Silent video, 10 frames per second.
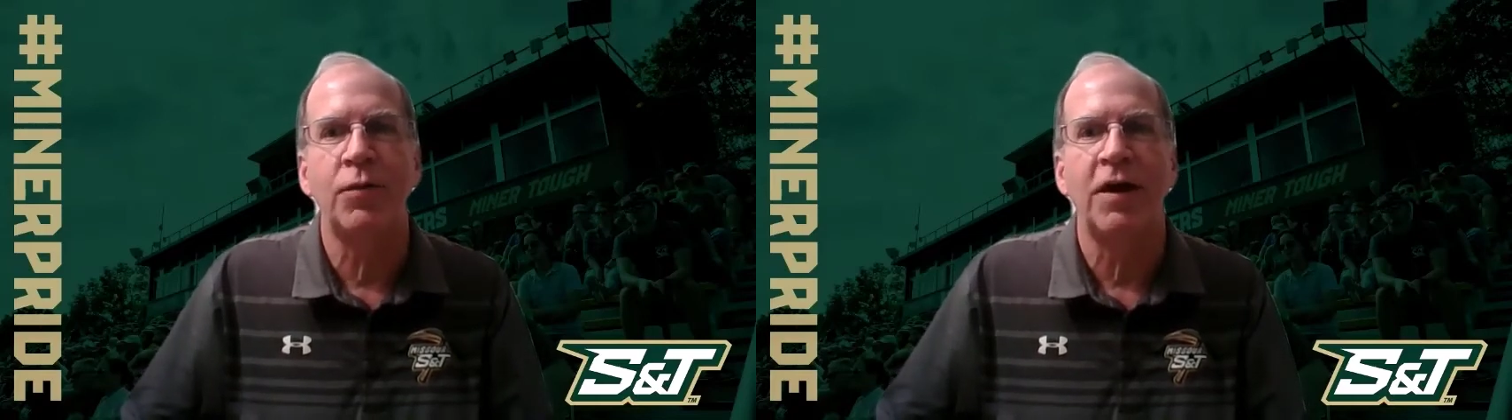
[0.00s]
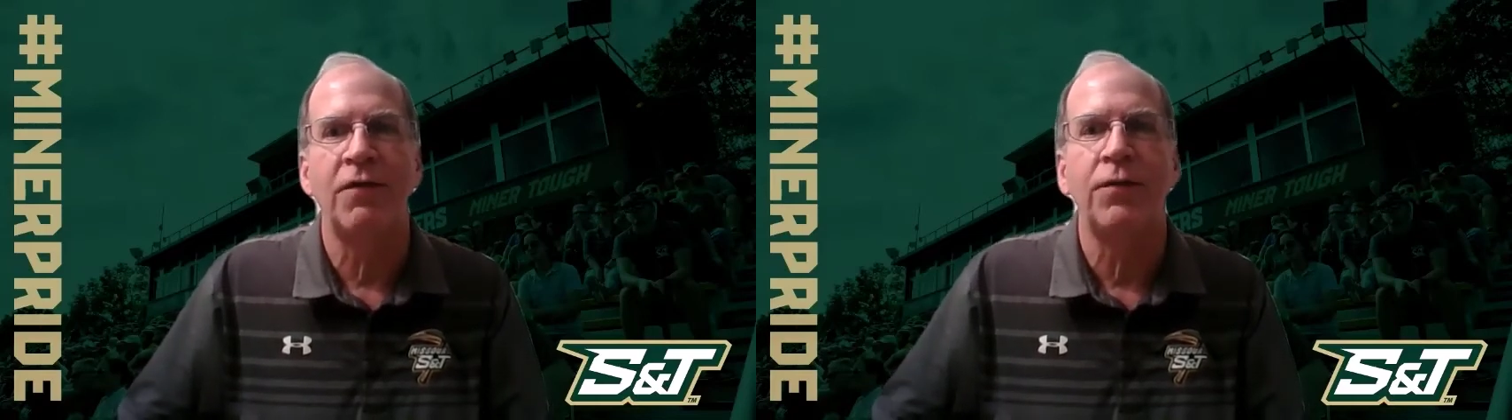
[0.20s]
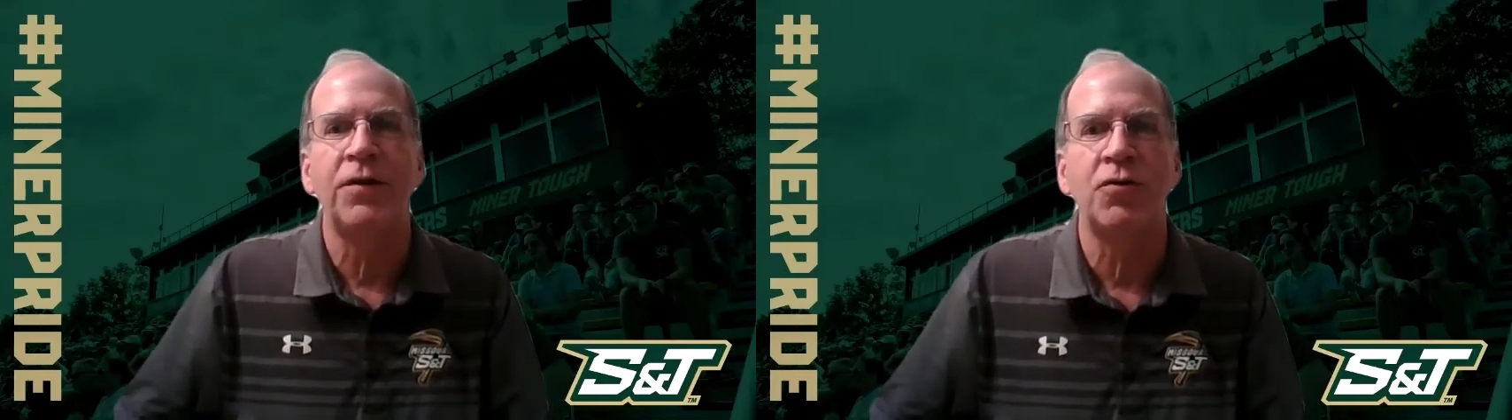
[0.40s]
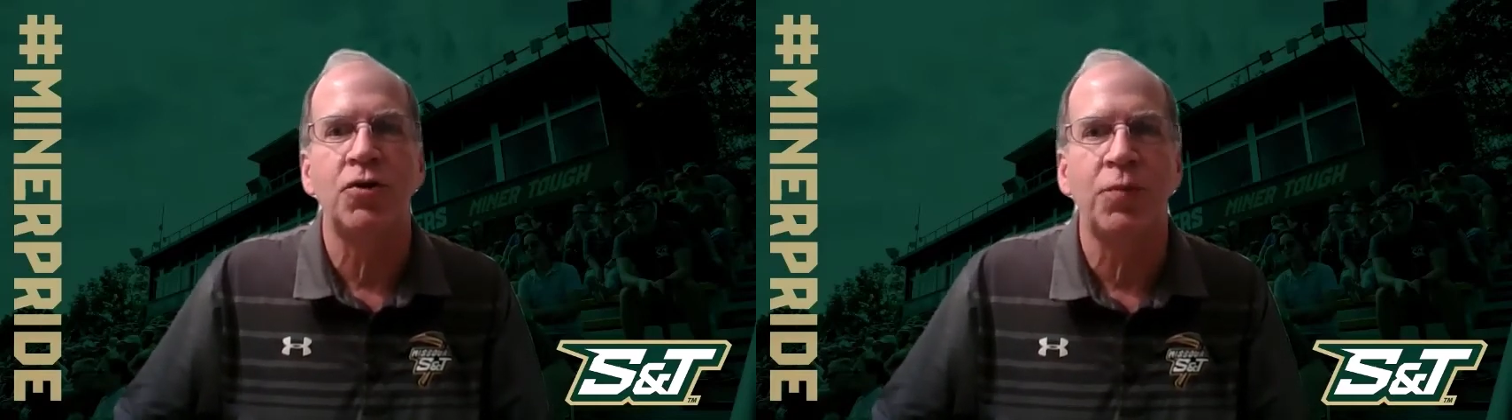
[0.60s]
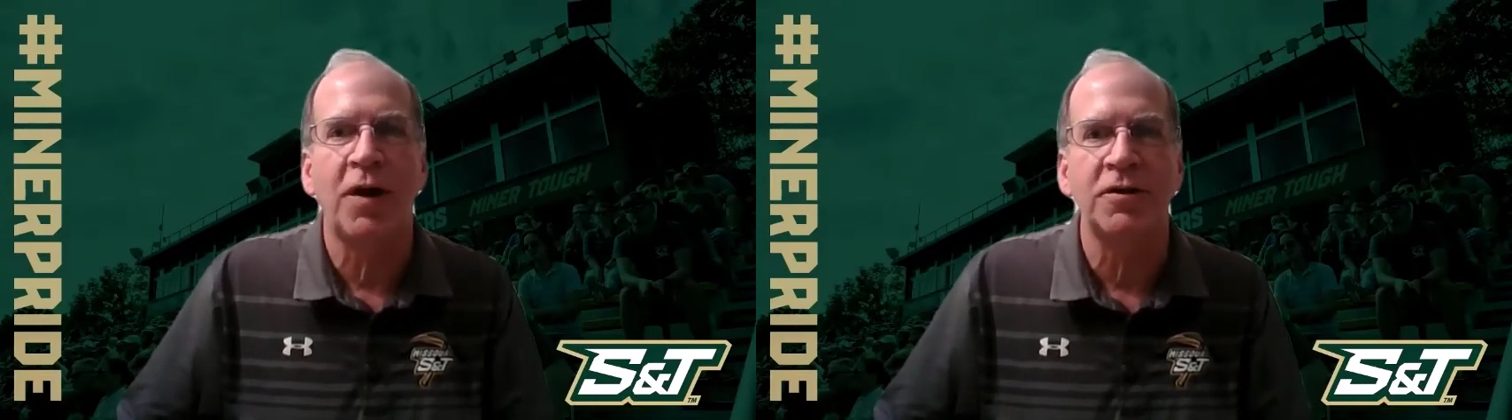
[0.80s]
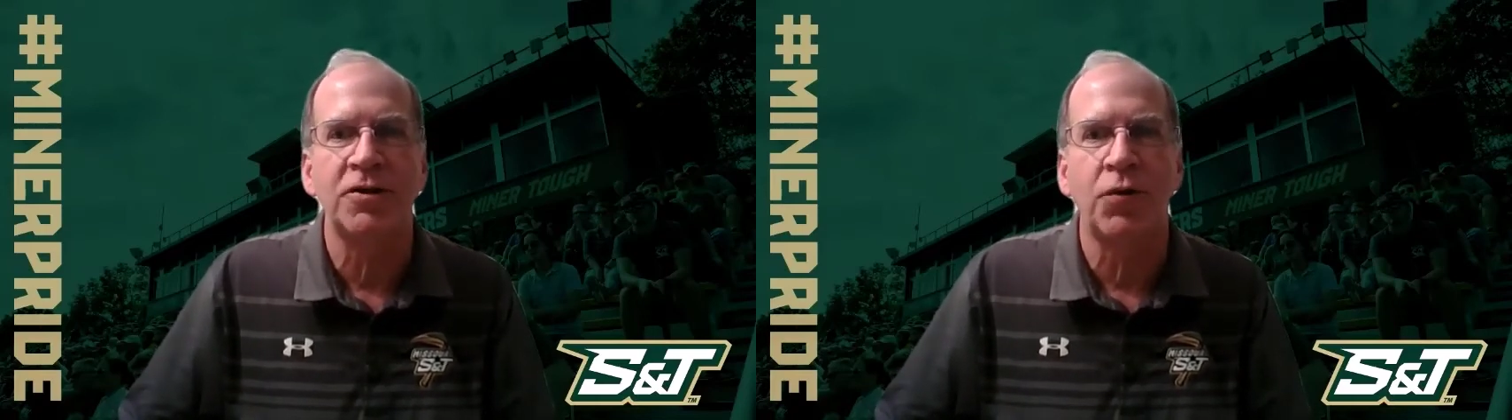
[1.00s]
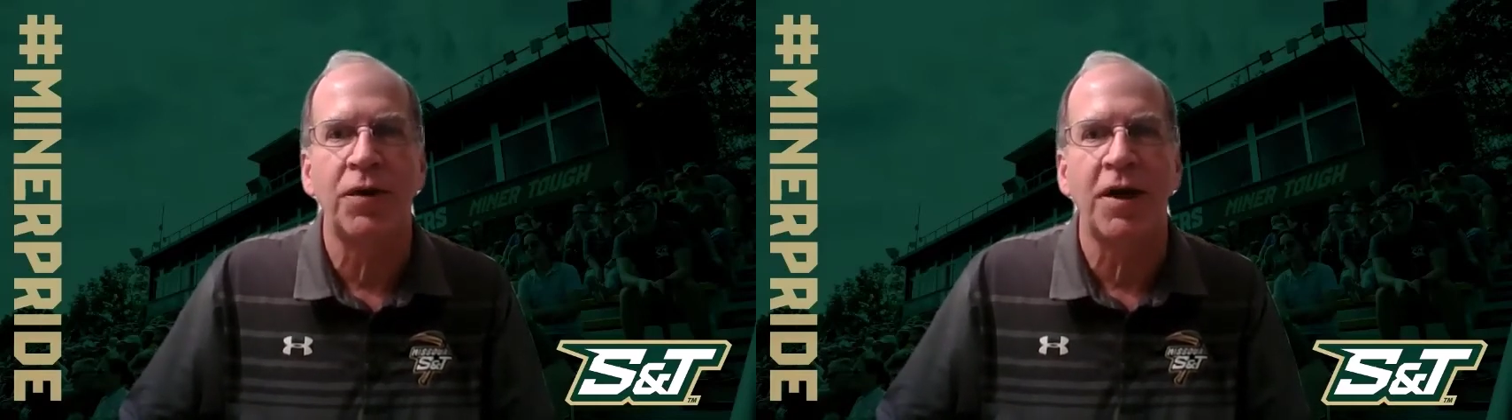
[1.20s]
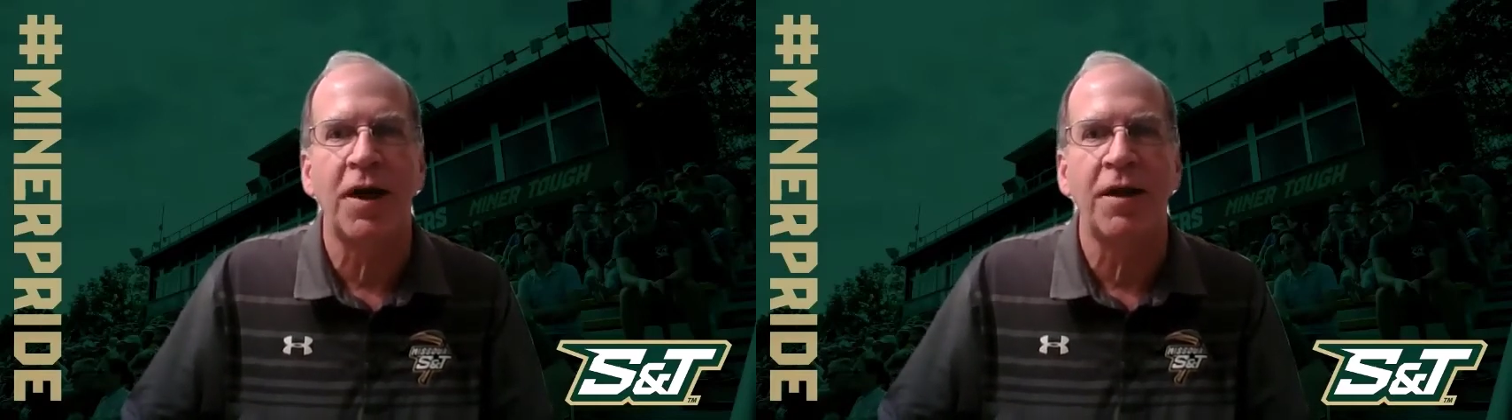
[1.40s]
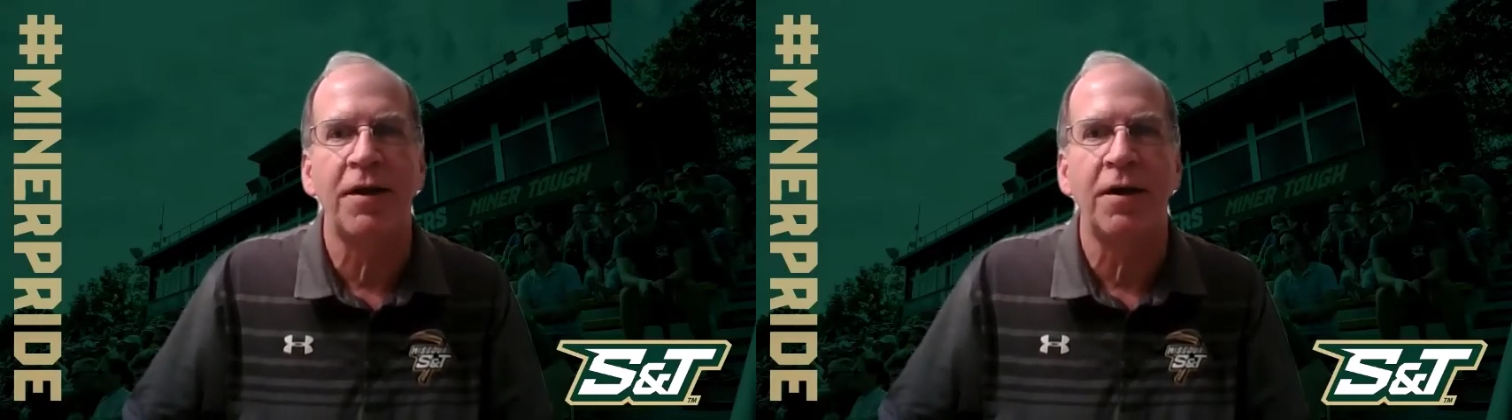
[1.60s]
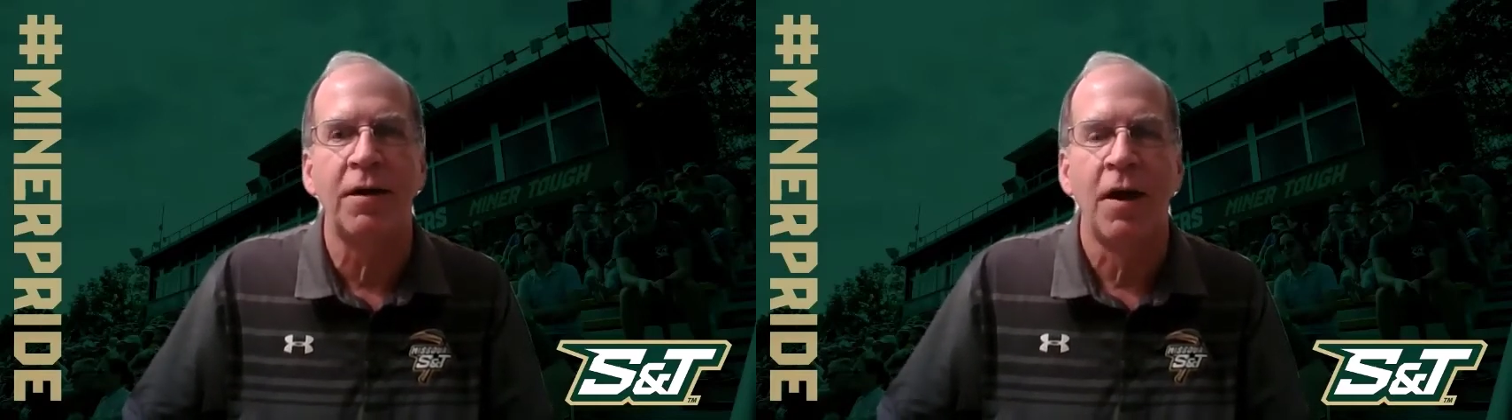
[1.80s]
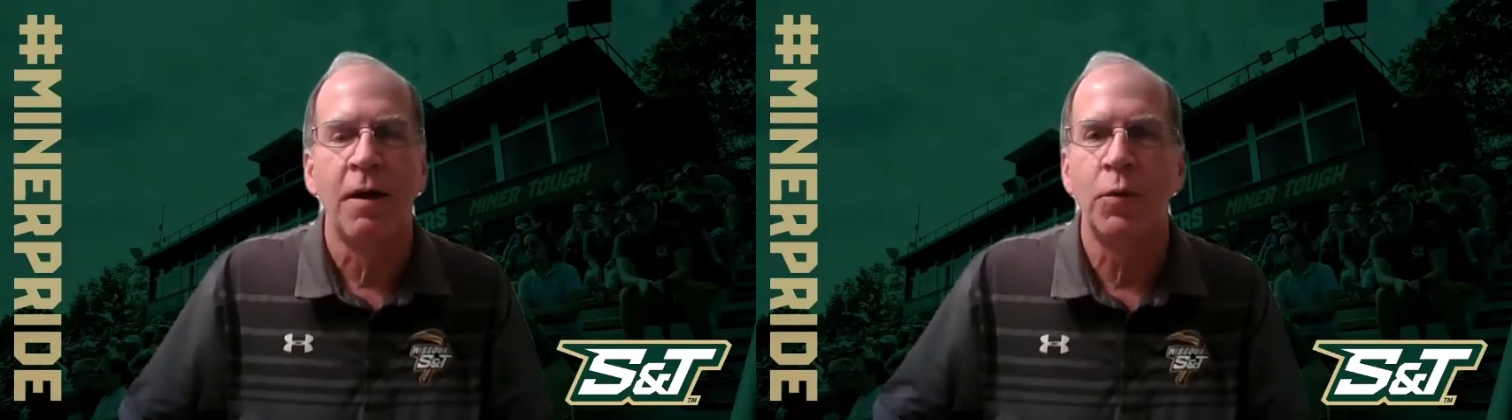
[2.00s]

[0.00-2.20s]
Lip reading: we have research projects going on there,